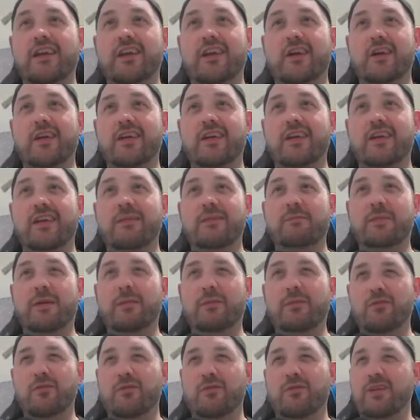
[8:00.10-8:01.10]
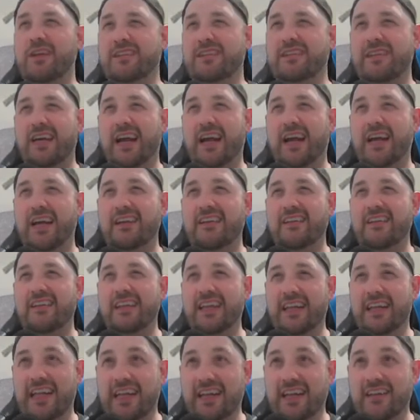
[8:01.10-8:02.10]
you know, people really target
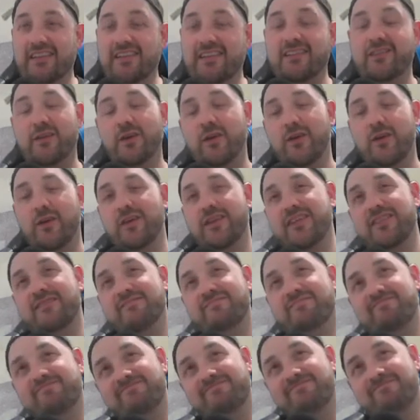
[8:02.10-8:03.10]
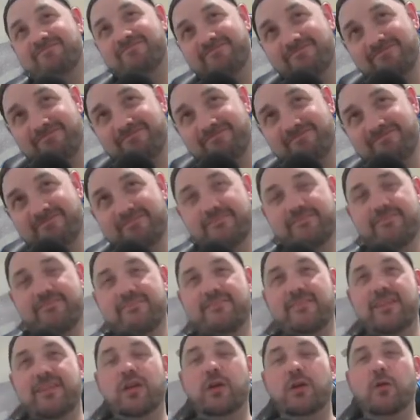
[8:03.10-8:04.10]
the Gix, so
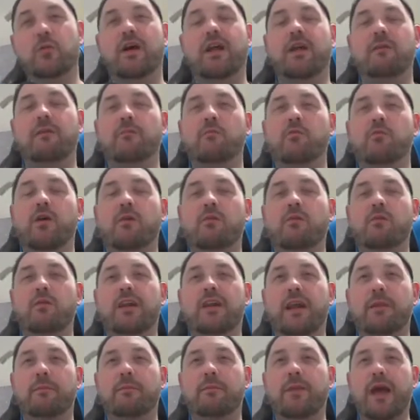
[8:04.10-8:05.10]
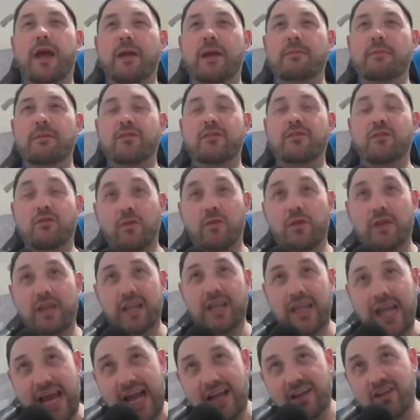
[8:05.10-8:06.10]
you might want to get it back, but it's also a
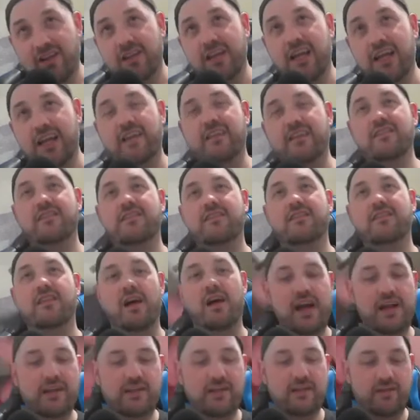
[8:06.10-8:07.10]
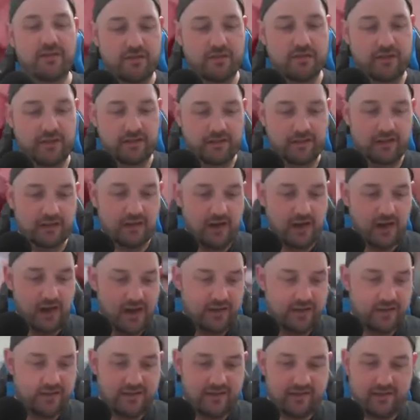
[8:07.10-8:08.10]
land on the other side, so really, really
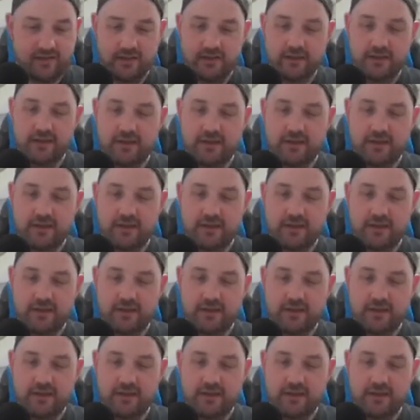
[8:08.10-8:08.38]
nice.